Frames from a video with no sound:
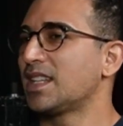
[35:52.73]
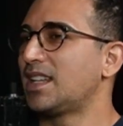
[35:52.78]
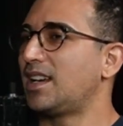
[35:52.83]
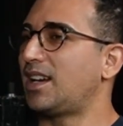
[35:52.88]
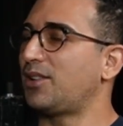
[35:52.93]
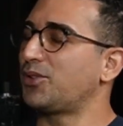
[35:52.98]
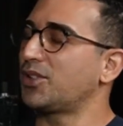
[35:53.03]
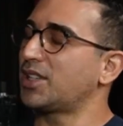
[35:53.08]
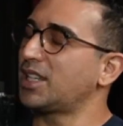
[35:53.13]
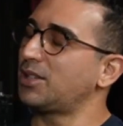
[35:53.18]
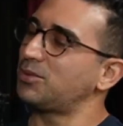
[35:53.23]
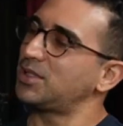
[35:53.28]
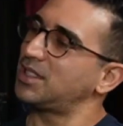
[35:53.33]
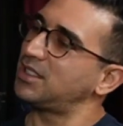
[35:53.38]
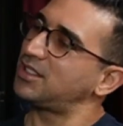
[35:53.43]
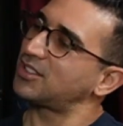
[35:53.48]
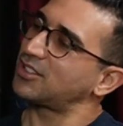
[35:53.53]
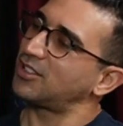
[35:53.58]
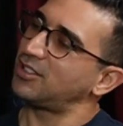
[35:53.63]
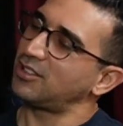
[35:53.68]
I forget what
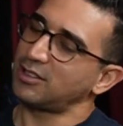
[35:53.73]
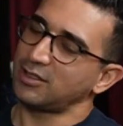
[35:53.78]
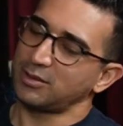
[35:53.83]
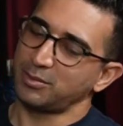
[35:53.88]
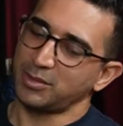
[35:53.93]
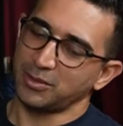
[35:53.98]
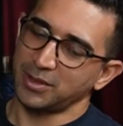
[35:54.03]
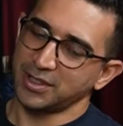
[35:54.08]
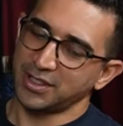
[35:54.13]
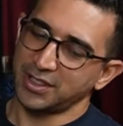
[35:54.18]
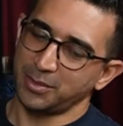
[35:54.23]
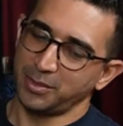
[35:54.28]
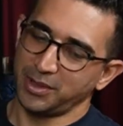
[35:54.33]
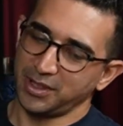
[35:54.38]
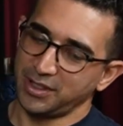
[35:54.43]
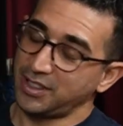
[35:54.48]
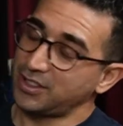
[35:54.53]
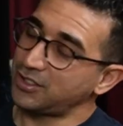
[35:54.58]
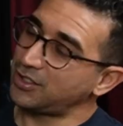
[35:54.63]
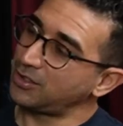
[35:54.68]
it's called, but what's the
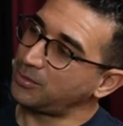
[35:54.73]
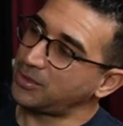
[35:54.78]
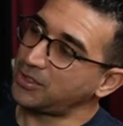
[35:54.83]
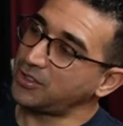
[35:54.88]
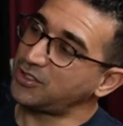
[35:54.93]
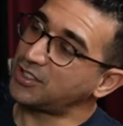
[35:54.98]
position where